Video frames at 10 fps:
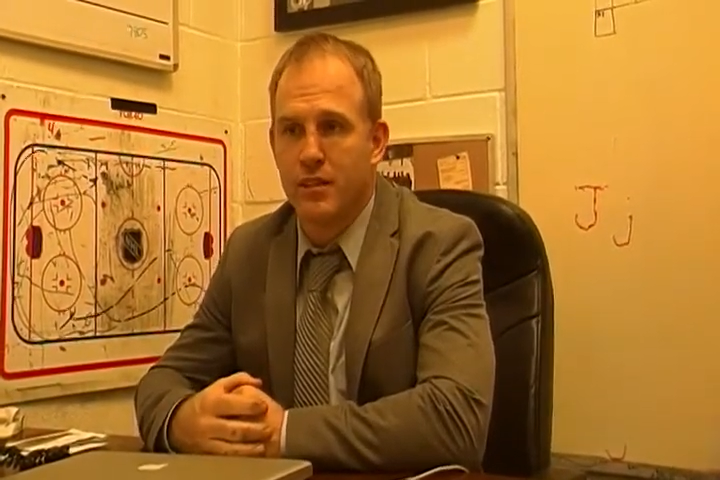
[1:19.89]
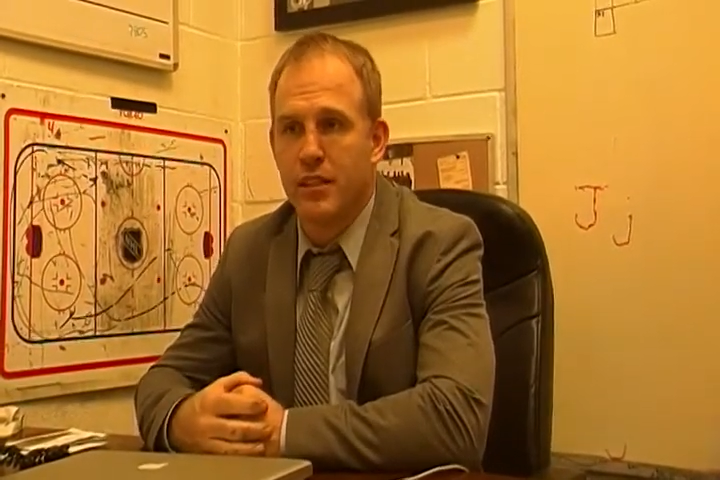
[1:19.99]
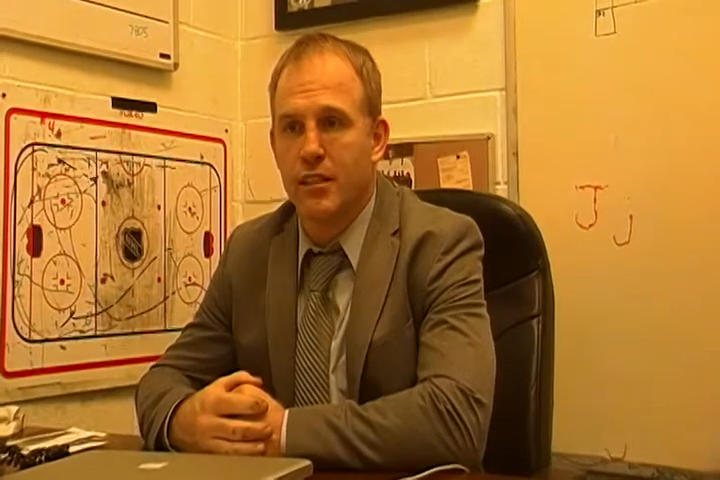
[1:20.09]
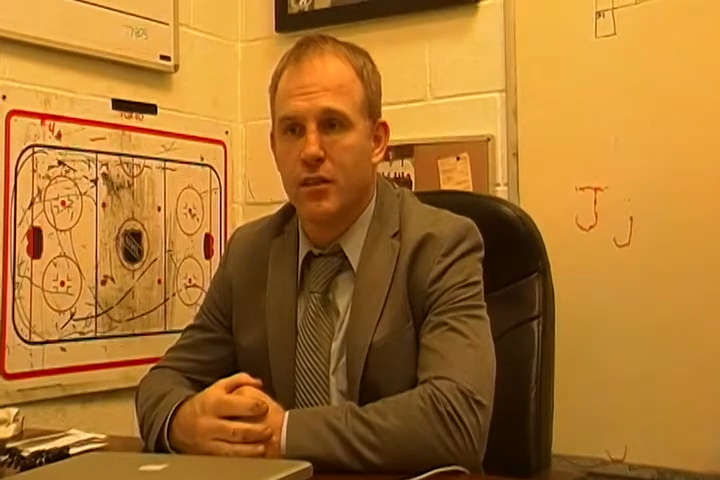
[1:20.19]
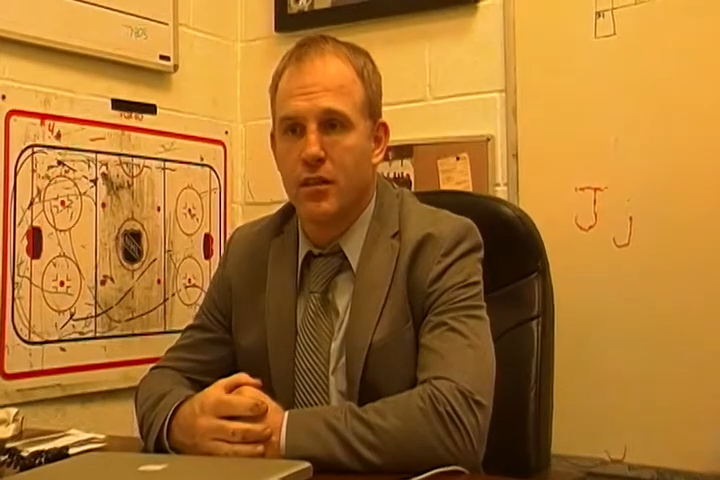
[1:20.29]

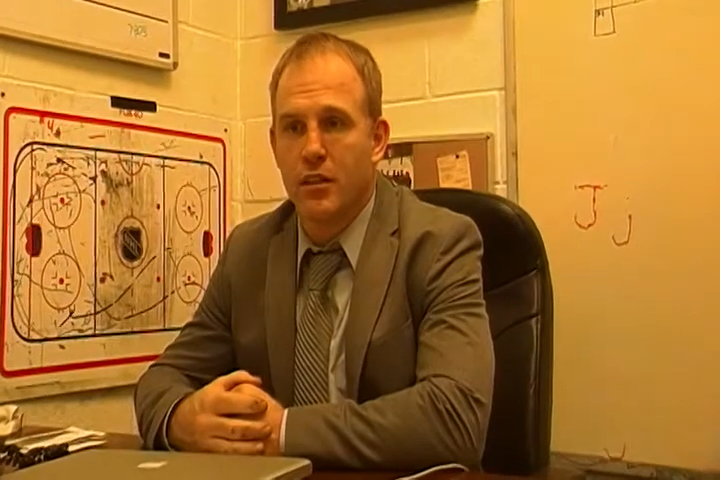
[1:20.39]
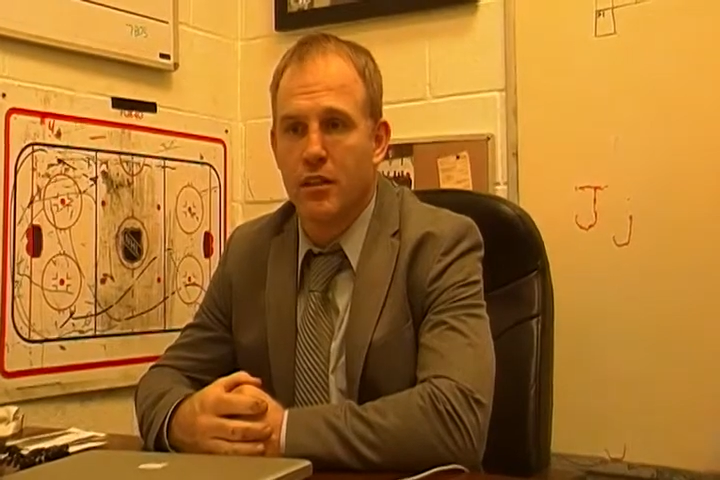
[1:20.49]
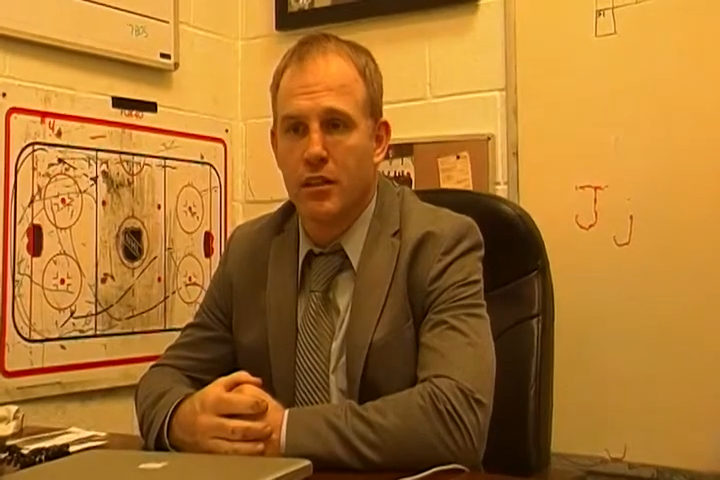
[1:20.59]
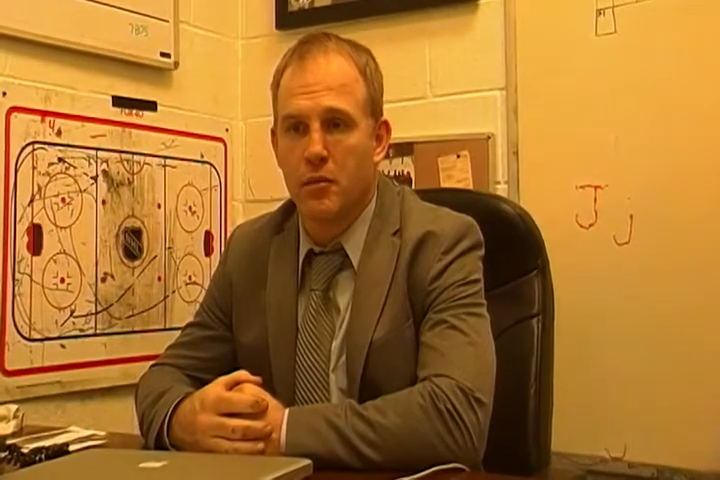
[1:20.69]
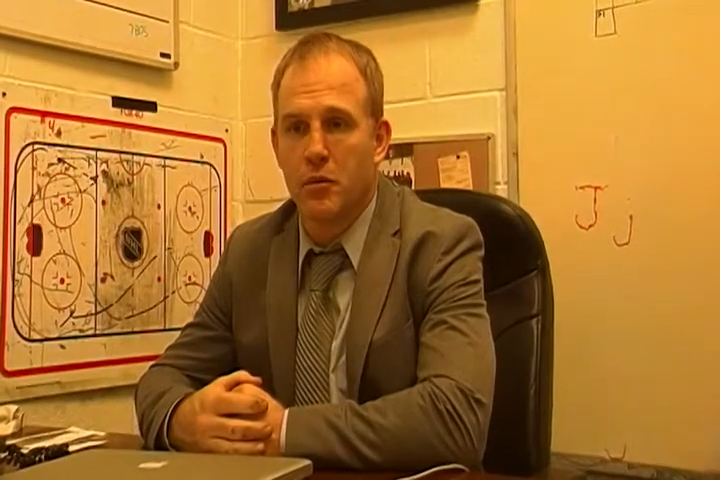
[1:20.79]

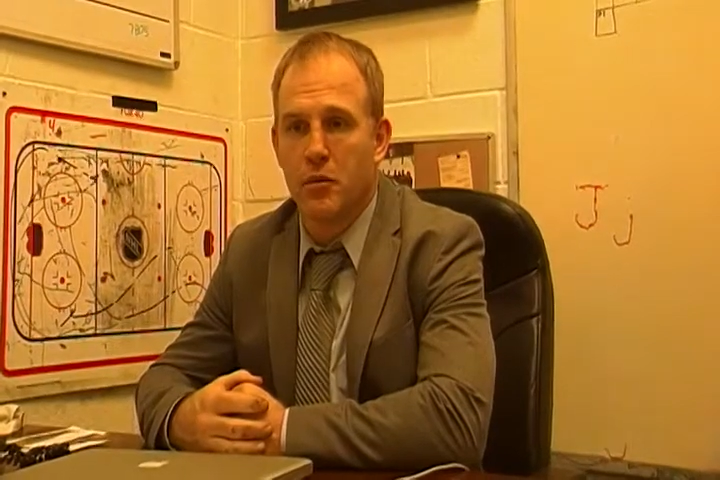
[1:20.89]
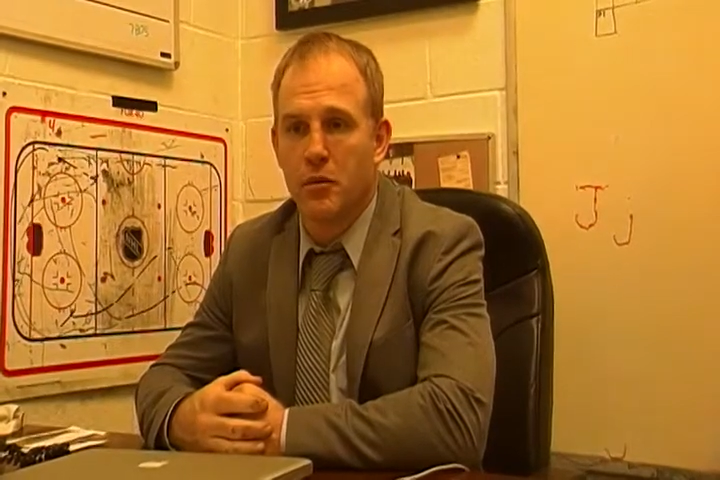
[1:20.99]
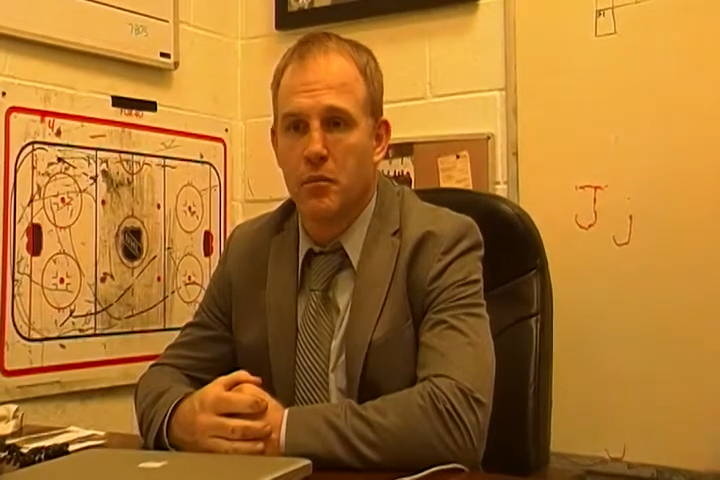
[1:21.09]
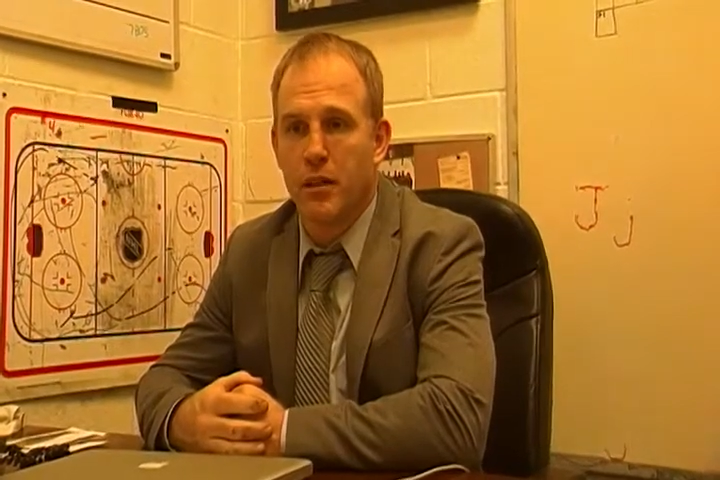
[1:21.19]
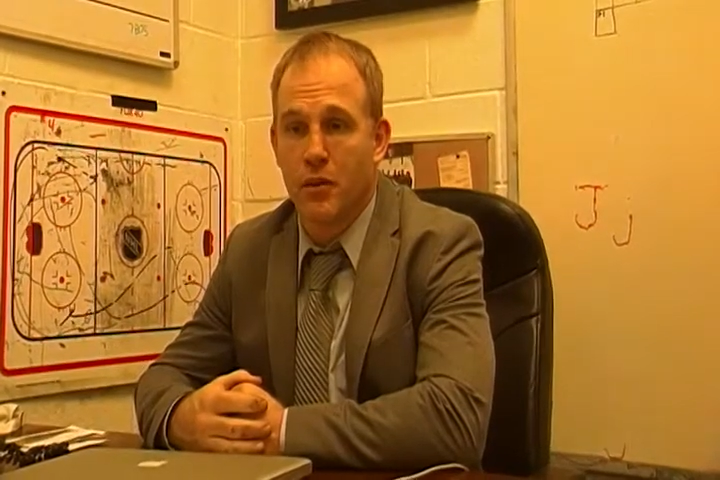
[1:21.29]
decor that
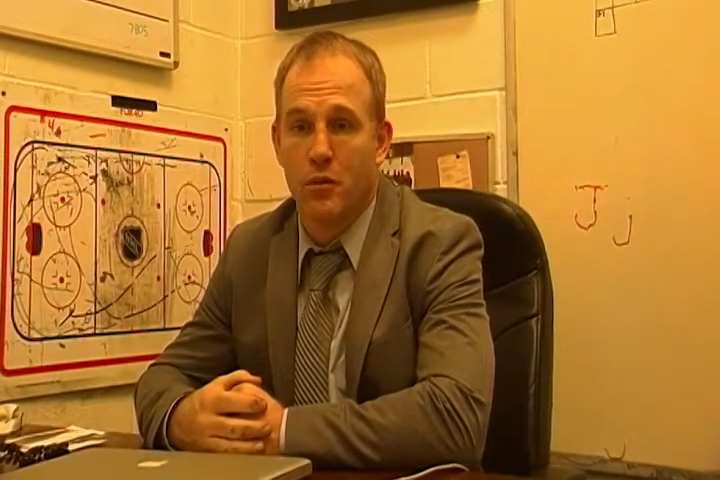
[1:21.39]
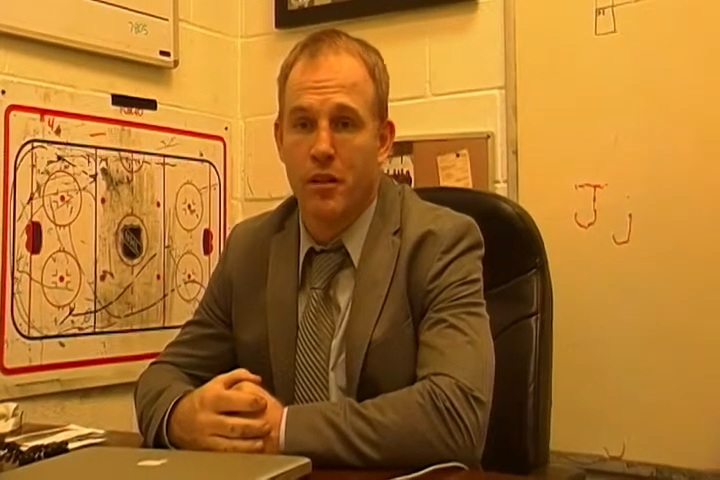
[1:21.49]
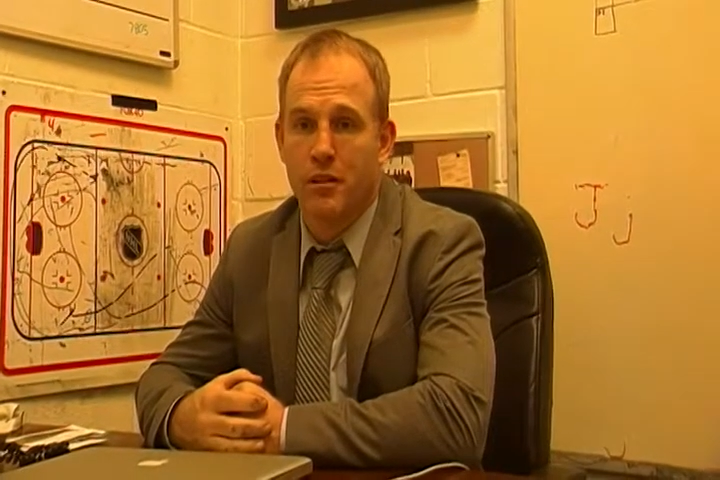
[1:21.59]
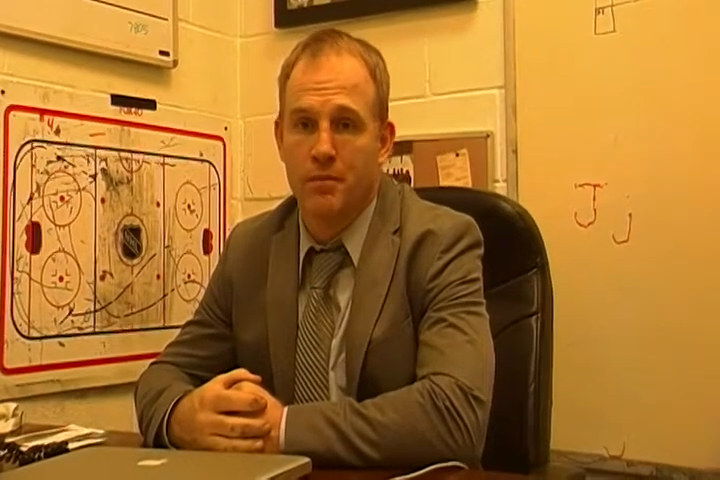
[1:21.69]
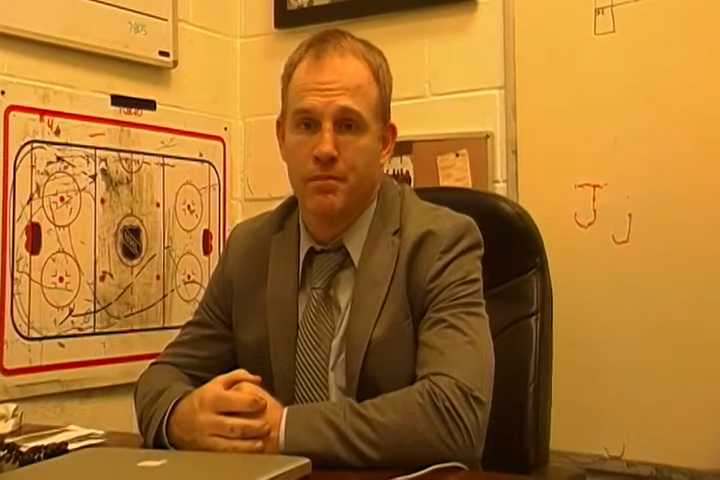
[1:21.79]
moves the puck
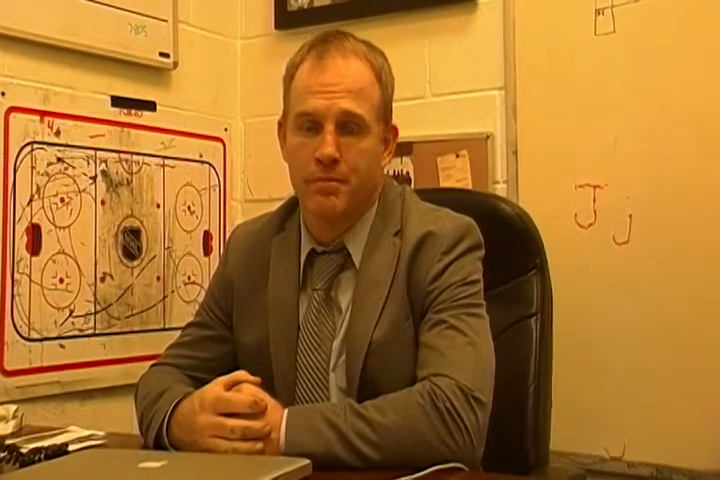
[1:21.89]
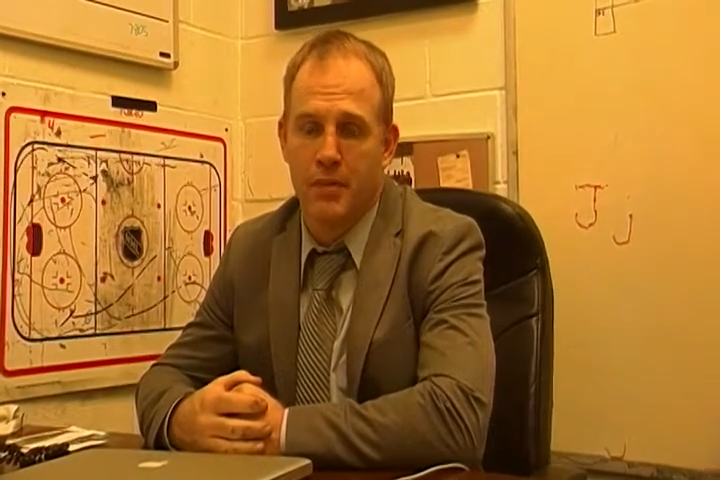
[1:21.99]
well.